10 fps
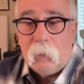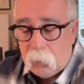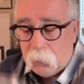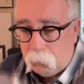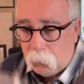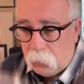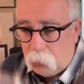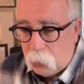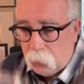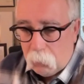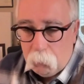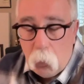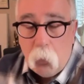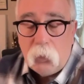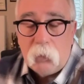a, a, a
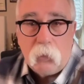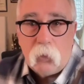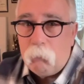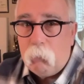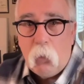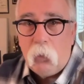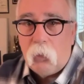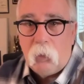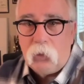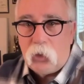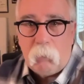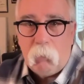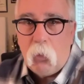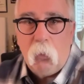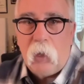boat a drift boat or a jet
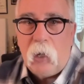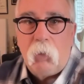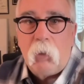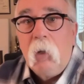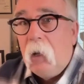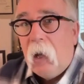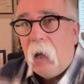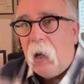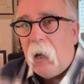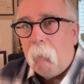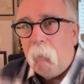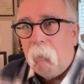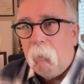boat whatever um,